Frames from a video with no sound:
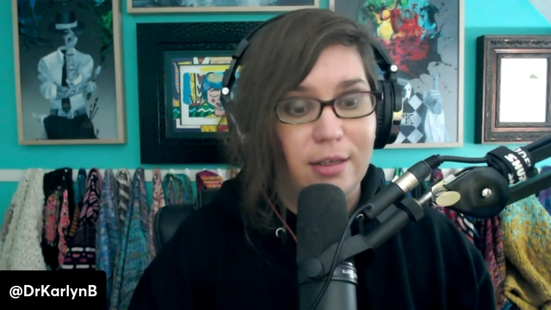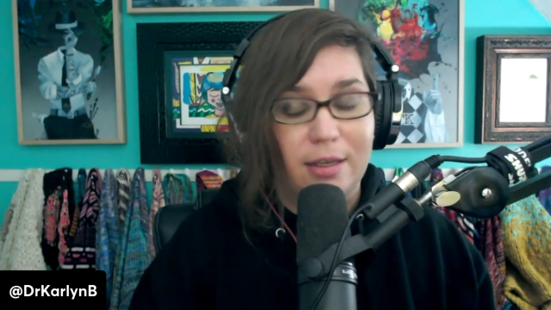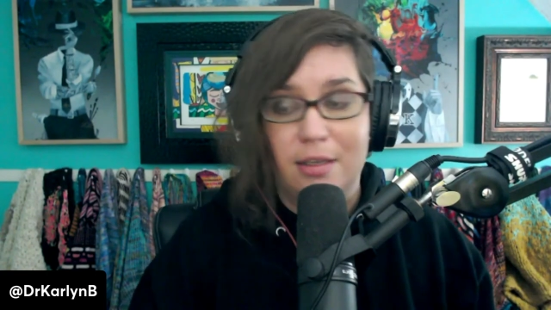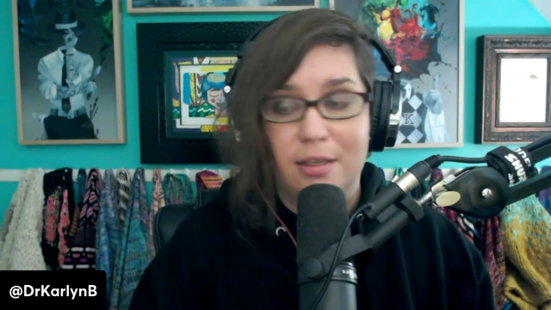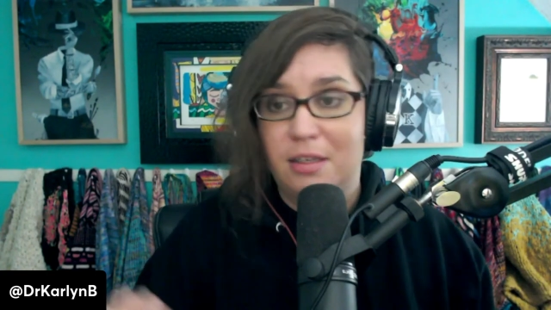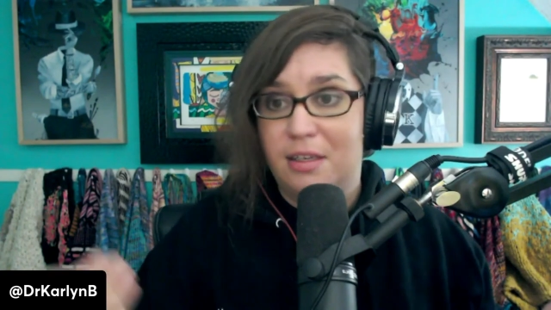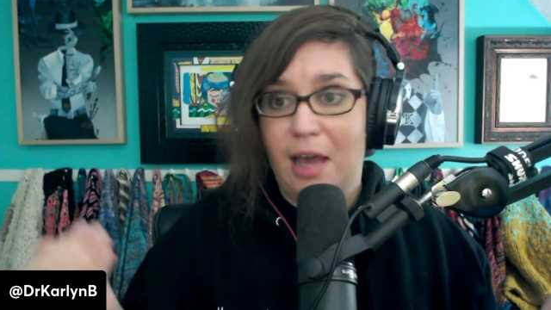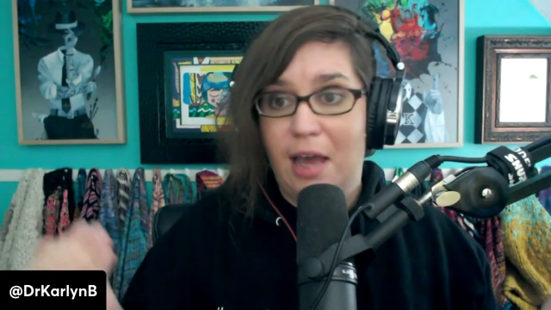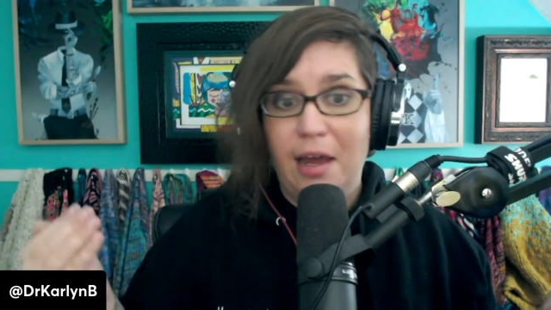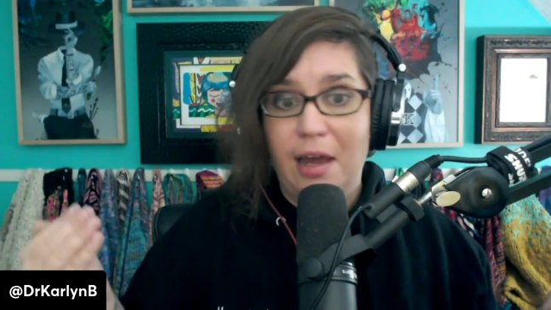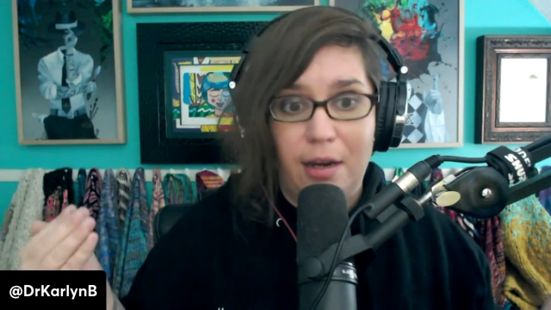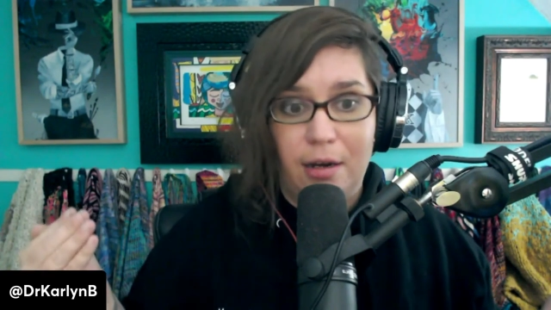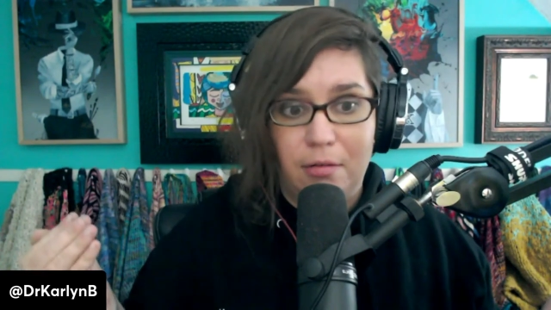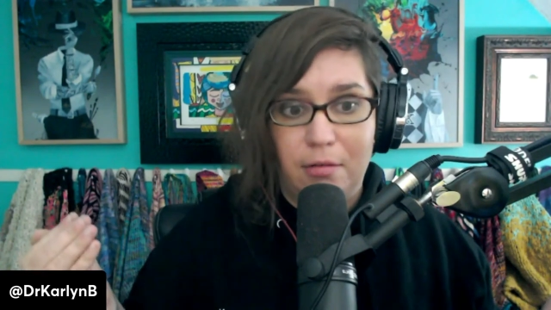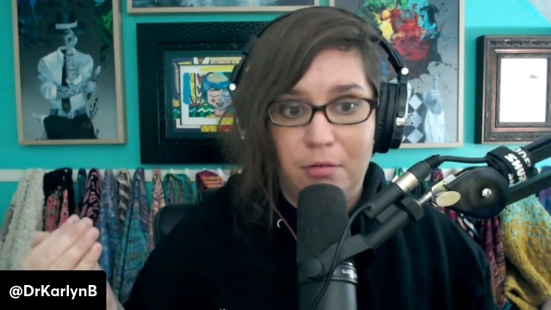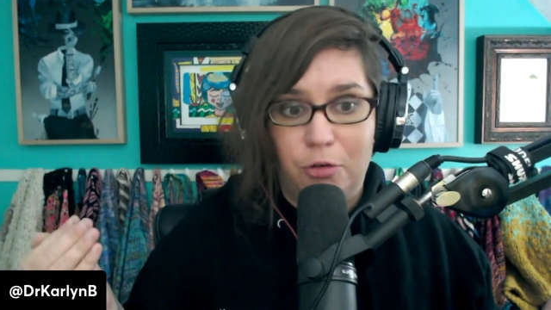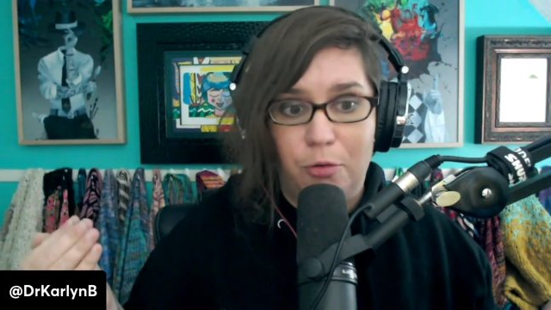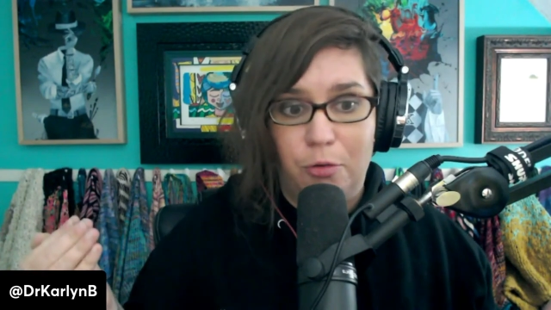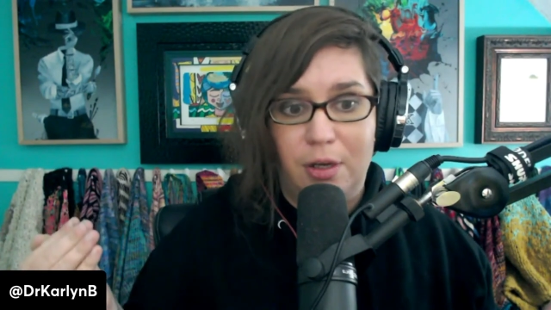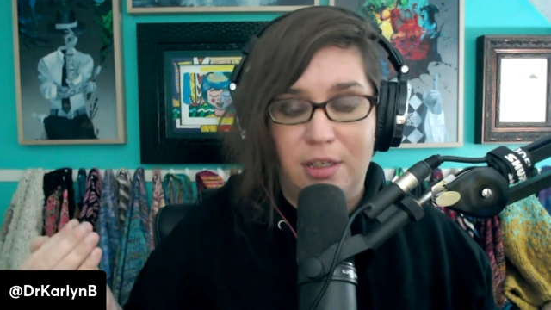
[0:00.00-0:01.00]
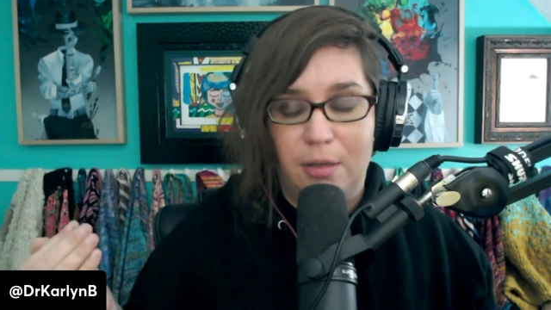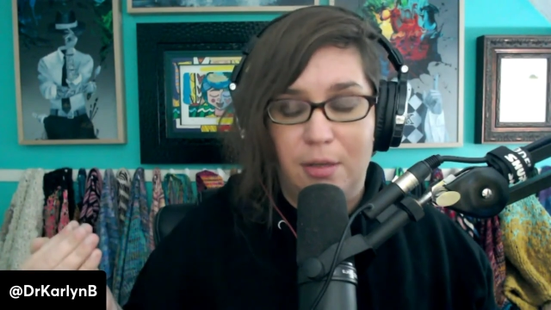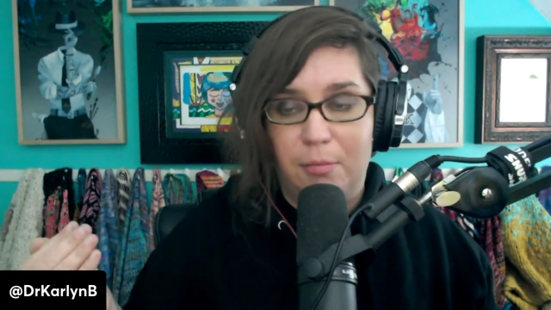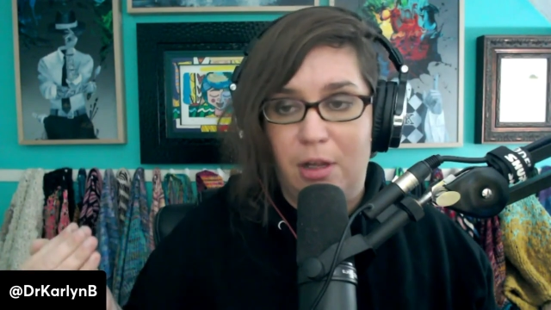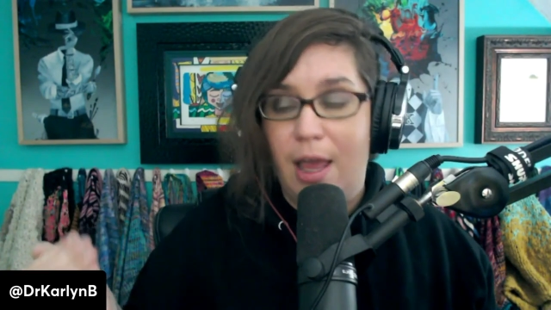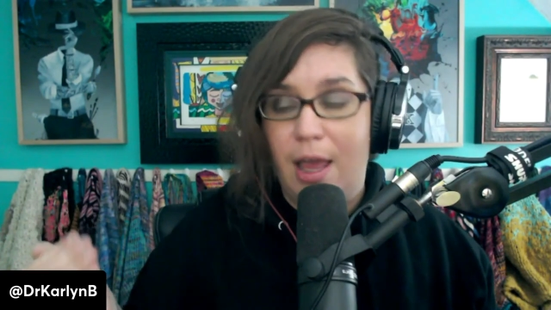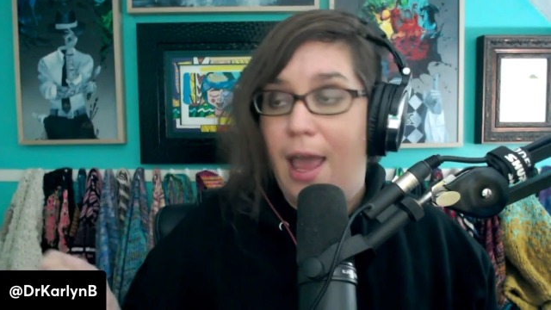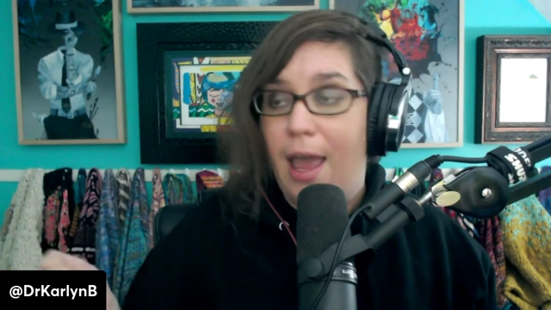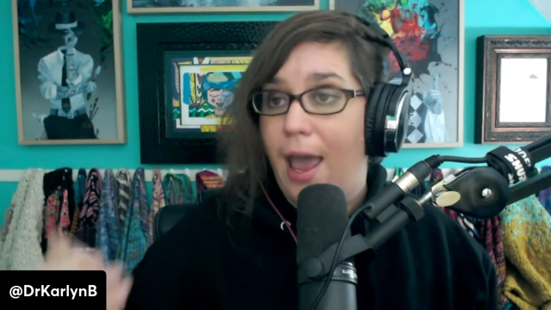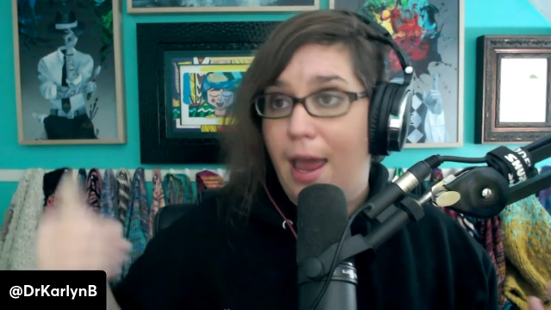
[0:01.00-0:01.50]
He said it to us on,
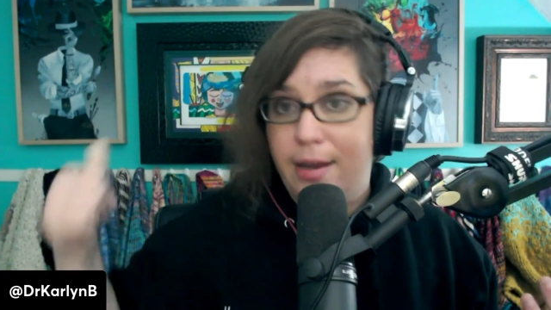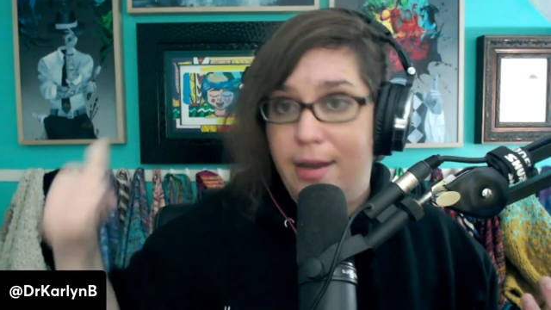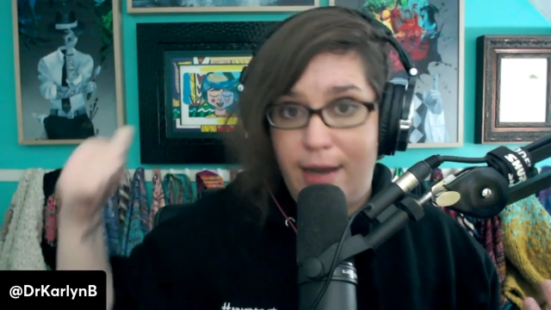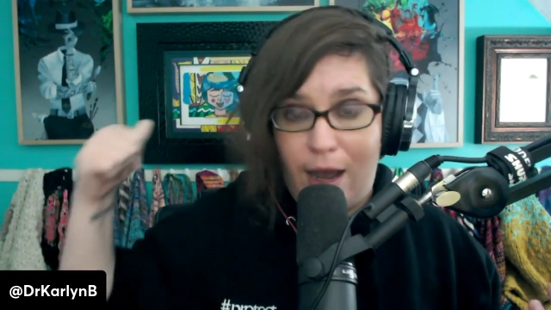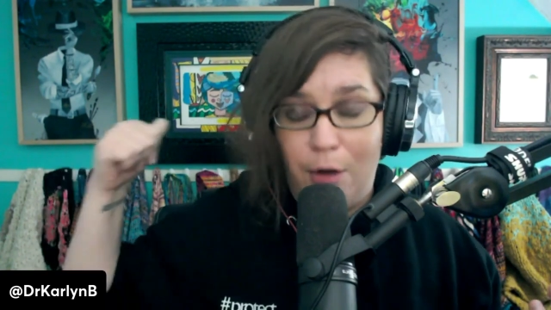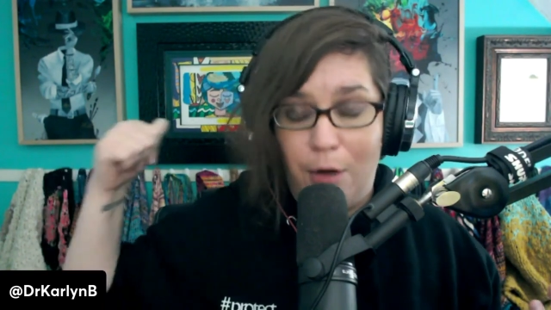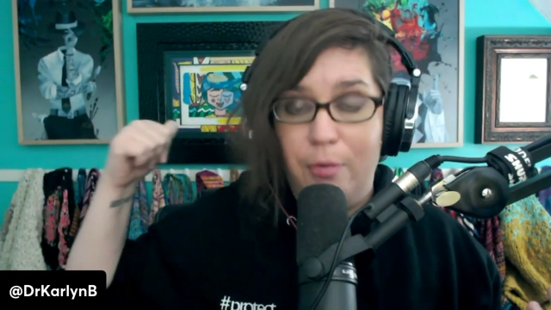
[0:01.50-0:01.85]
and now